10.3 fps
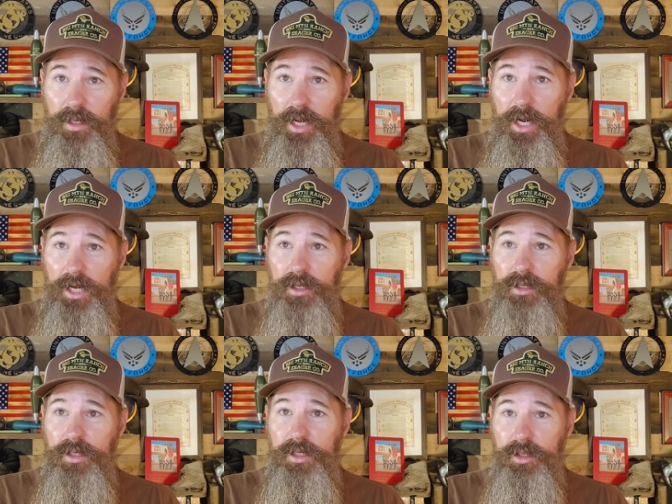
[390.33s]
uh,
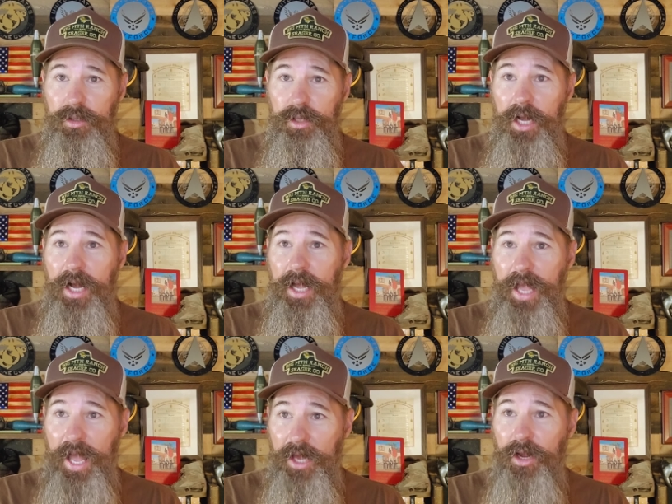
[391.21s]
uh,
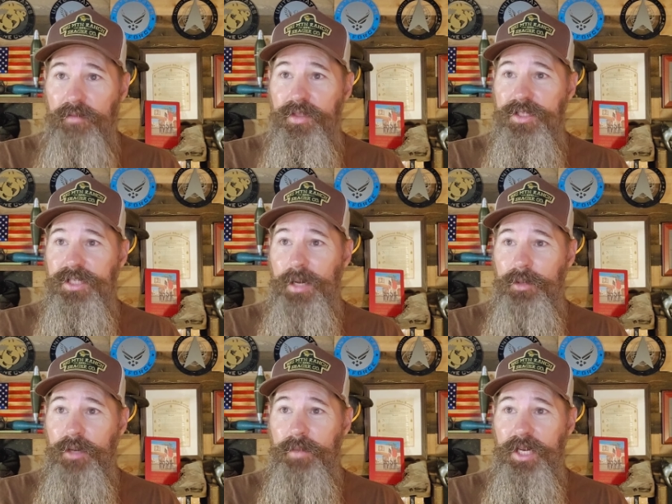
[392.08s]
head of the
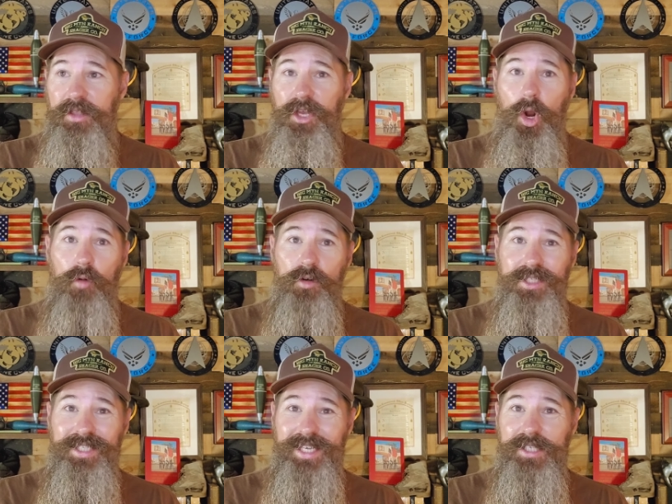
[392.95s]
subcommittee that
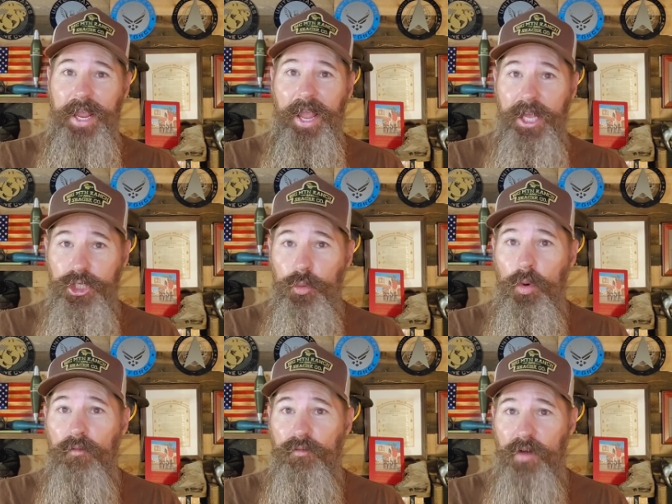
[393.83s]
oversees
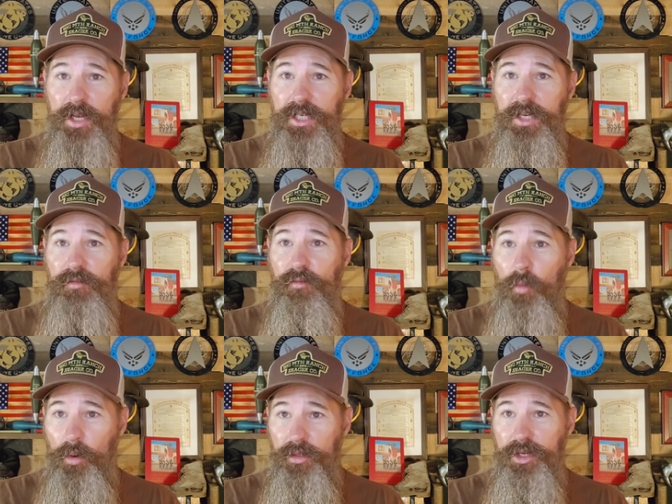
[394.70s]
annual funding
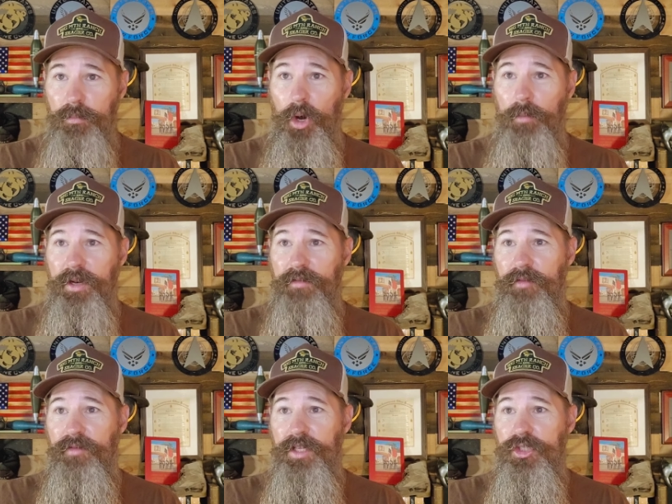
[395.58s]
for the Department of
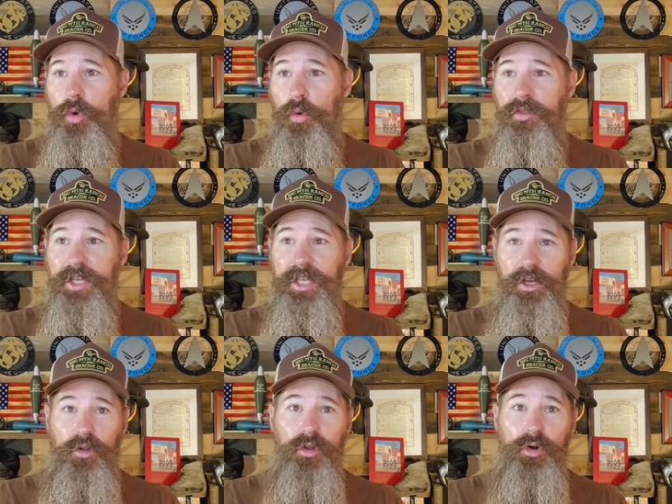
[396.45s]
Defense, told The
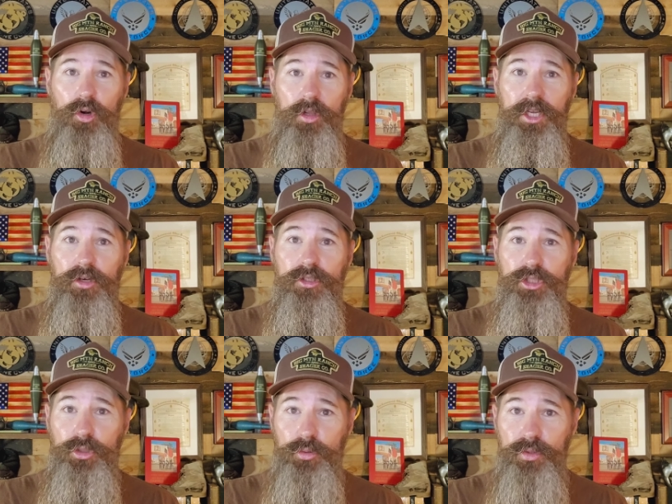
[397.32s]
Hill earlier
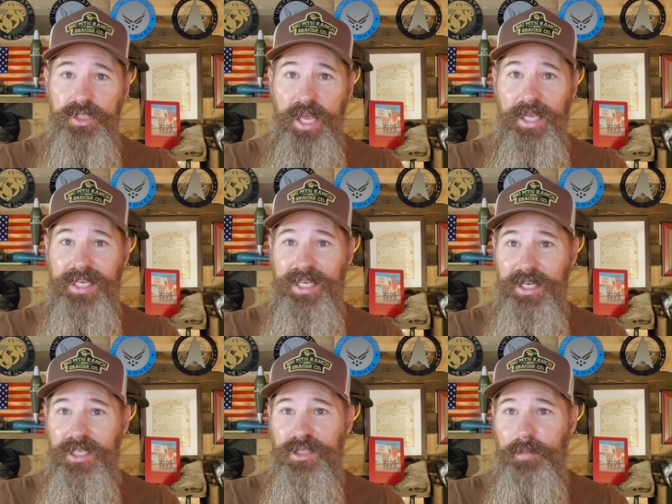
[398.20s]
Tuesday he
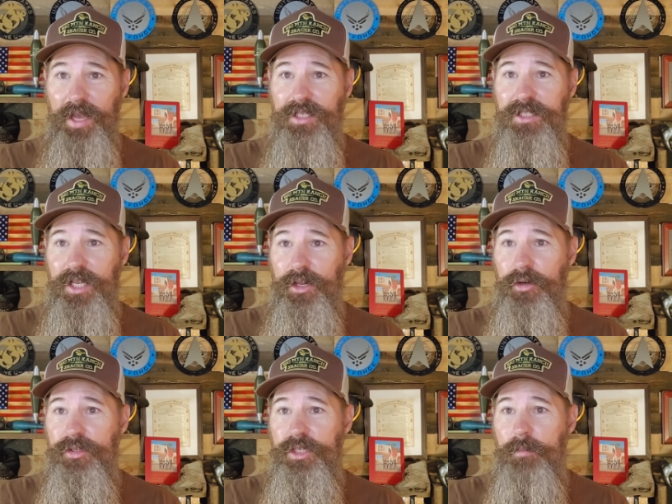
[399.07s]
expects
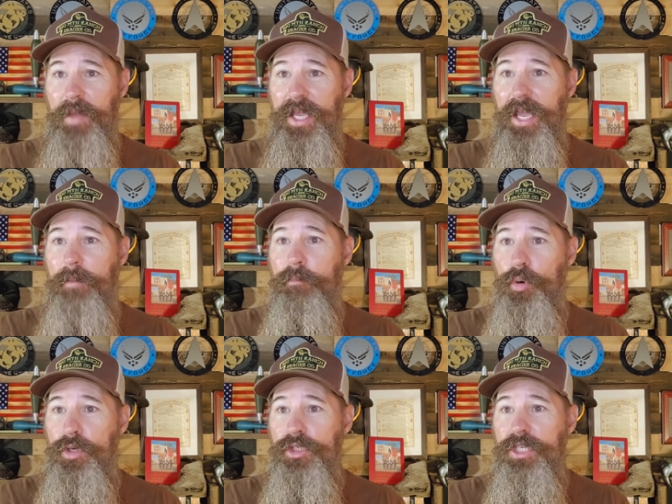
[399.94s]
senators to make a
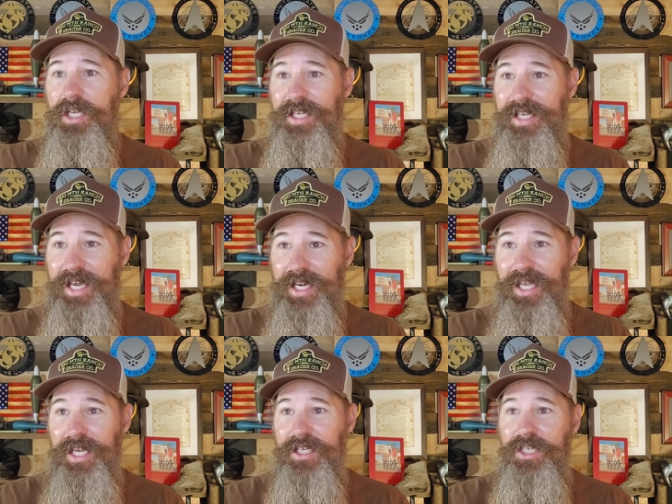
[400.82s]
push to get
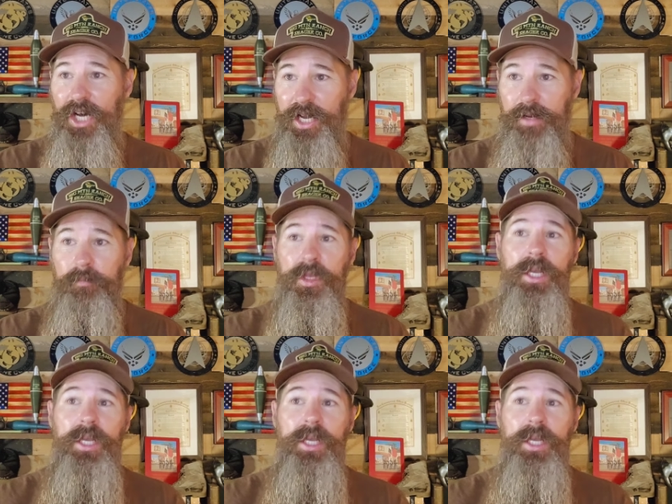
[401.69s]
it done